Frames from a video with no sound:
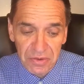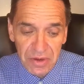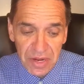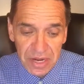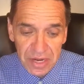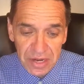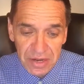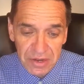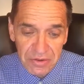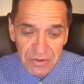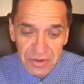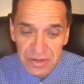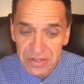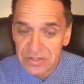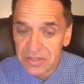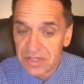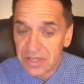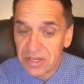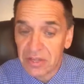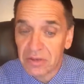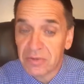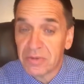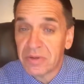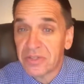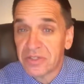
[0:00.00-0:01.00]
address
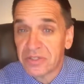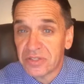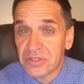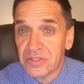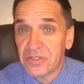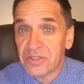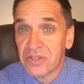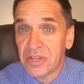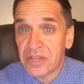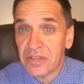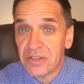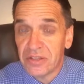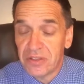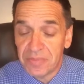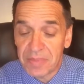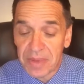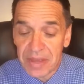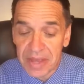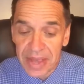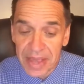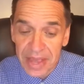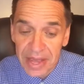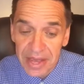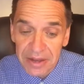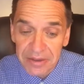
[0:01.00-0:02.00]
any questions that you may
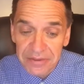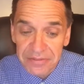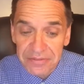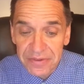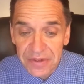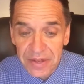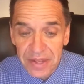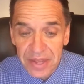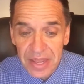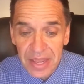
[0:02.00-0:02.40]
have.